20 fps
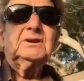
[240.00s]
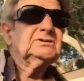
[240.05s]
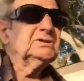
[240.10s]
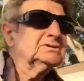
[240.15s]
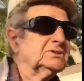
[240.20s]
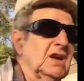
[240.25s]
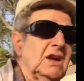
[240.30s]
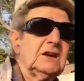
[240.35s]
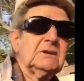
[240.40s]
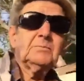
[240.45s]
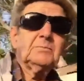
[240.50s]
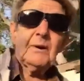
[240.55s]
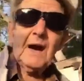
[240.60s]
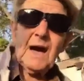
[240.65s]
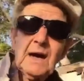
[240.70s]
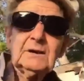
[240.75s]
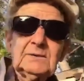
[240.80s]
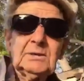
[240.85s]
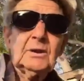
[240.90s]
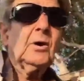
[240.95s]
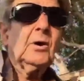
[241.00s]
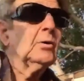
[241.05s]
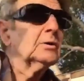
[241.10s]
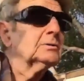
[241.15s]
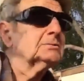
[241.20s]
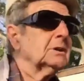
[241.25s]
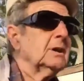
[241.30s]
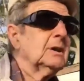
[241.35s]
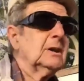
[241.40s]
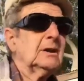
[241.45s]
they should take back the
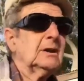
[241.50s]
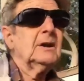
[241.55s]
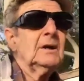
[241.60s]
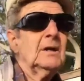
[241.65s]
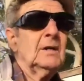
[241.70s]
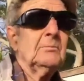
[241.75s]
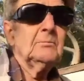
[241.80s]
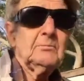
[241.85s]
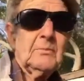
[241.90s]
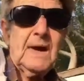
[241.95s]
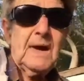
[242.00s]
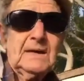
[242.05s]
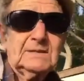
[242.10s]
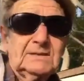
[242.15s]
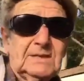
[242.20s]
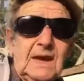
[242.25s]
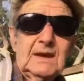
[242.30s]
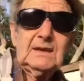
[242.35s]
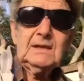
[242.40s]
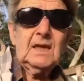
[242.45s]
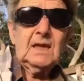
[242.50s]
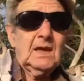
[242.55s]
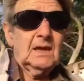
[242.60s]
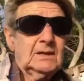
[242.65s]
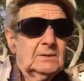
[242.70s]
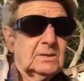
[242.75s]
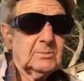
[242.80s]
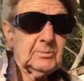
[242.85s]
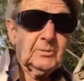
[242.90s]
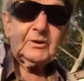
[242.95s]
whole uh, mandate,
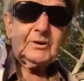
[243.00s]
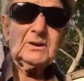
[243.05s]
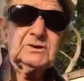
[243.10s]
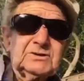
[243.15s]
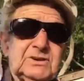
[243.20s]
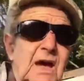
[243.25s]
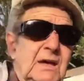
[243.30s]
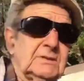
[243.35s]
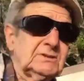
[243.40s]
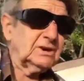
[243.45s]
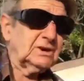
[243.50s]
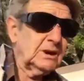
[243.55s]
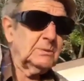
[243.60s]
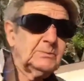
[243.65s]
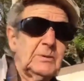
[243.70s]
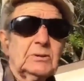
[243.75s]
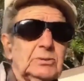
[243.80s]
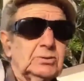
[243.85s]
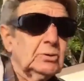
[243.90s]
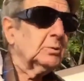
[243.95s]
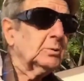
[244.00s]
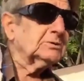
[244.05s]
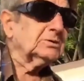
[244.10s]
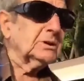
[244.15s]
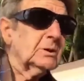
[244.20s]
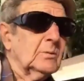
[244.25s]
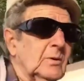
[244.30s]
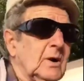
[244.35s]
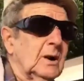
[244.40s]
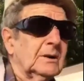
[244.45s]
the British, and keep it and do
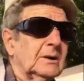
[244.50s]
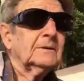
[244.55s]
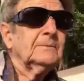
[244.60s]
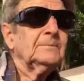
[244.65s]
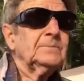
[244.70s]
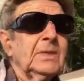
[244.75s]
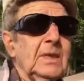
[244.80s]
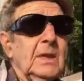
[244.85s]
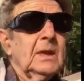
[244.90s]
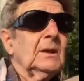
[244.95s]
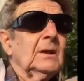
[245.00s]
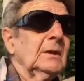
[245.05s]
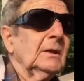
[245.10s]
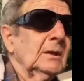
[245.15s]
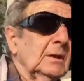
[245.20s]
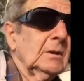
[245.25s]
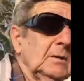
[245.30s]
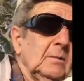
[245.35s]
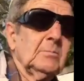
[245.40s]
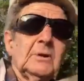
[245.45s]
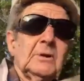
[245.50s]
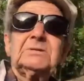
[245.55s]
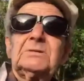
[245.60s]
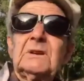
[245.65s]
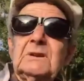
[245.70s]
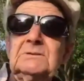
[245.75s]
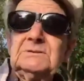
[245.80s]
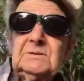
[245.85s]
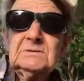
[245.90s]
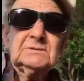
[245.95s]
what they want.
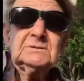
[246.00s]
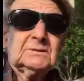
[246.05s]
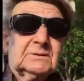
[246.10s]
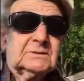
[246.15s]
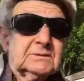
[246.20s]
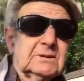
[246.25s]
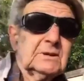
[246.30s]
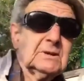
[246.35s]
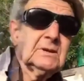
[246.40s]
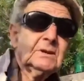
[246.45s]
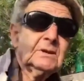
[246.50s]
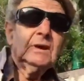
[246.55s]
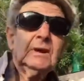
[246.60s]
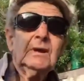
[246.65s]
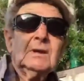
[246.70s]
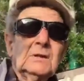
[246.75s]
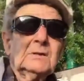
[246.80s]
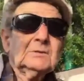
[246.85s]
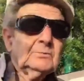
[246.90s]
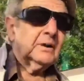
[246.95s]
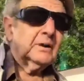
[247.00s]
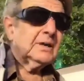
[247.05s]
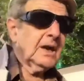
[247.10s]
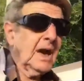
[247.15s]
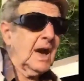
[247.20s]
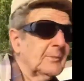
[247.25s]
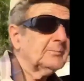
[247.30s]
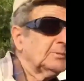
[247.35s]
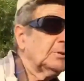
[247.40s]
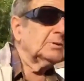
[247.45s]
But they didn't.
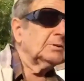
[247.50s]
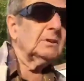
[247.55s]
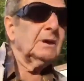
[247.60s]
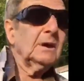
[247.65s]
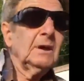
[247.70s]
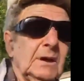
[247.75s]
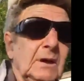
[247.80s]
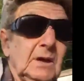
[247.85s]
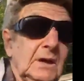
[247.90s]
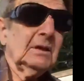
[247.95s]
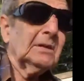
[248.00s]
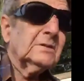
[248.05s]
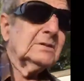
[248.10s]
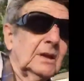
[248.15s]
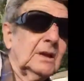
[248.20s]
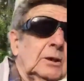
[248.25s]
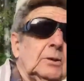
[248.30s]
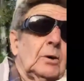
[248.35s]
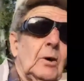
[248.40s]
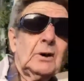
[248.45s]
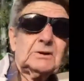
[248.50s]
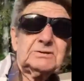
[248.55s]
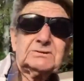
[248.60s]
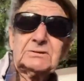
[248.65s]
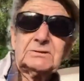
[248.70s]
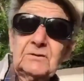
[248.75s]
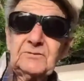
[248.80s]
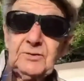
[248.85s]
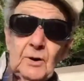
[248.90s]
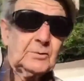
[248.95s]
What happened? They
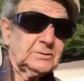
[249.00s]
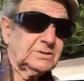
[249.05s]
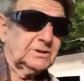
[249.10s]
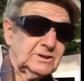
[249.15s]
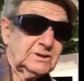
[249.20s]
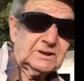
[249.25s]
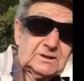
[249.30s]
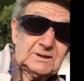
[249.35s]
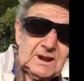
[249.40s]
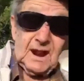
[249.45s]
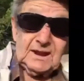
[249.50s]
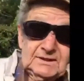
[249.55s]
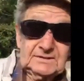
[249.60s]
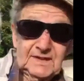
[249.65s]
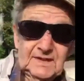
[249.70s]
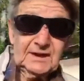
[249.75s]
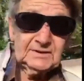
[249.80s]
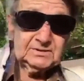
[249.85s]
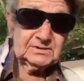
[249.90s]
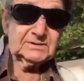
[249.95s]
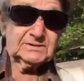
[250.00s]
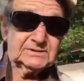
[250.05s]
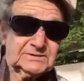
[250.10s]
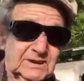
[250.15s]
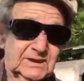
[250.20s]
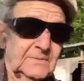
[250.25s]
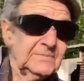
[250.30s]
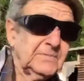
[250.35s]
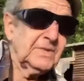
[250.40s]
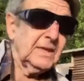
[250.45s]
lost the vote in the United
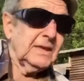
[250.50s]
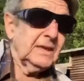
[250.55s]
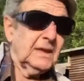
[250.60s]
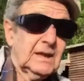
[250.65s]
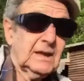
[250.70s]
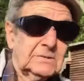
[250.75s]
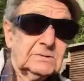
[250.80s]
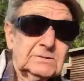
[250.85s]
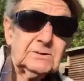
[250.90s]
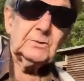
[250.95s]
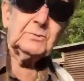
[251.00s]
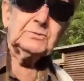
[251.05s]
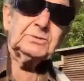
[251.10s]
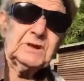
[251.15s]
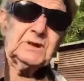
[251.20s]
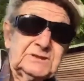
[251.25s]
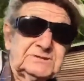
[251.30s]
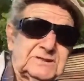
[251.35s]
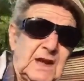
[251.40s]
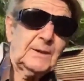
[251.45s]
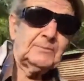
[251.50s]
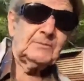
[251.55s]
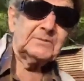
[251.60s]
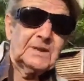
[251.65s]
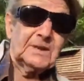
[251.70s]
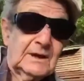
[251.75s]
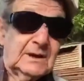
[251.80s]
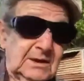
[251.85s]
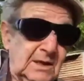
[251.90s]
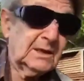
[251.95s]
Nations. And two things
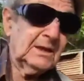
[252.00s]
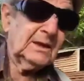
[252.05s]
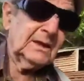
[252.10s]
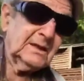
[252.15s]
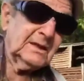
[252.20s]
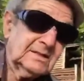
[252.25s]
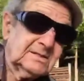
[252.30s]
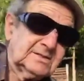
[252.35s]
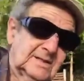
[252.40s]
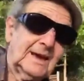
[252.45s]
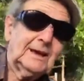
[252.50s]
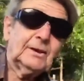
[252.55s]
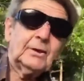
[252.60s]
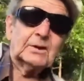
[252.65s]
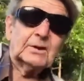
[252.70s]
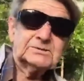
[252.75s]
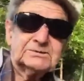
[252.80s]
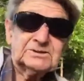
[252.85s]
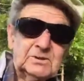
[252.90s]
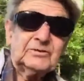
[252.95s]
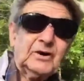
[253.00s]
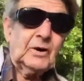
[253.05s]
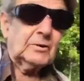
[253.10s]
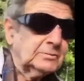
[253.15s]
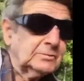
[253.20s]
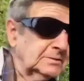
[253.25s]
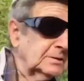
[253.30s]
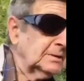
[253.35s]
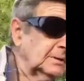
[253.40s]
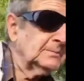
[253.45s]
happened then. They lost the
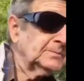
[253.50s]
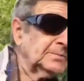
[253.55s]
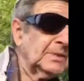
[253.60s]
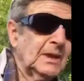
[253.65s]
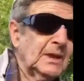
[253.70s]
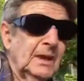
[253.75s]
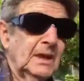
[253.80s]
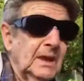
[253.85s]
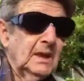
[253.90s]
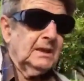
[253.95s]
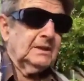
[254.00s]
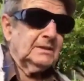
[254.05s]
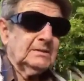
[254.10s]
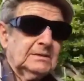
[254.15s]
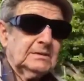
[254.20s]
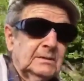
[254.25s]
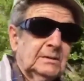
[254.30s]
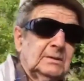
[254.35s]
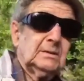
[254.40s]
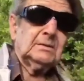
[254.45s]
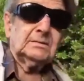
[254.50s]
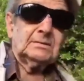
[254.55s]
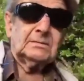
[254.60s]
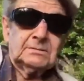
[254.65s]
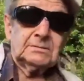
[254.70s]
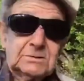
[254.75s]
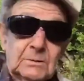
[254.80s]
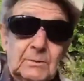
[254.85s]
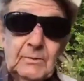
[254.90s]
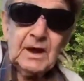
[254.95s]
vote.
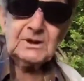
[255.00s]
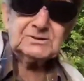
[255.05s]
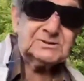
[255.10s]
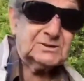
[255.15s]
The